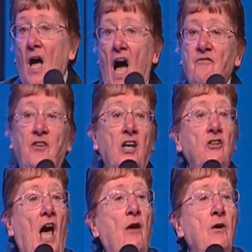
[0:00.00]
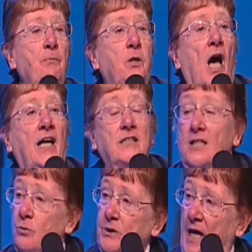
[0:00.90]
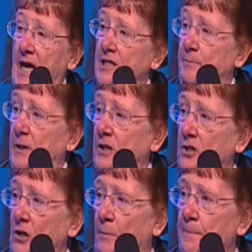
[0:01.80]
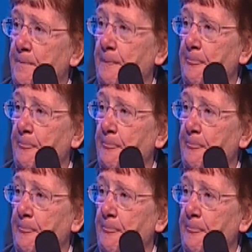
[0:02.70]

I figured I replied, that's what they asked me to do.